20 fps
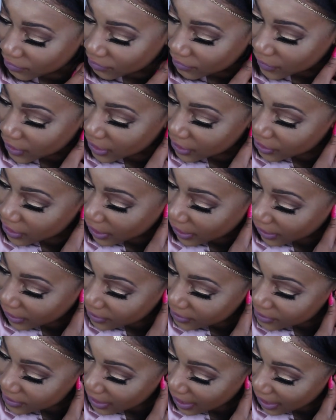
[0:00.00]

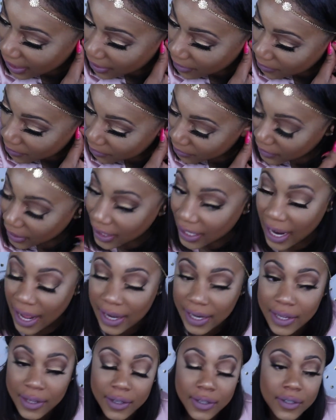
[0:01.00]
TJ, stop. Get
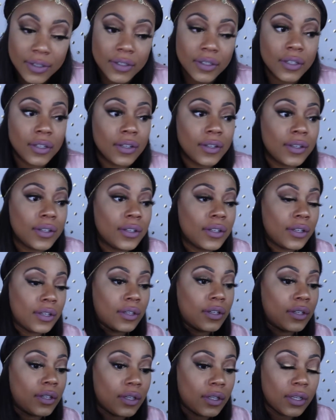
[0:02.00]
out of here.
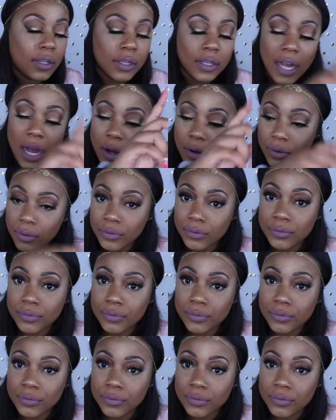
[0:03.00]
Go.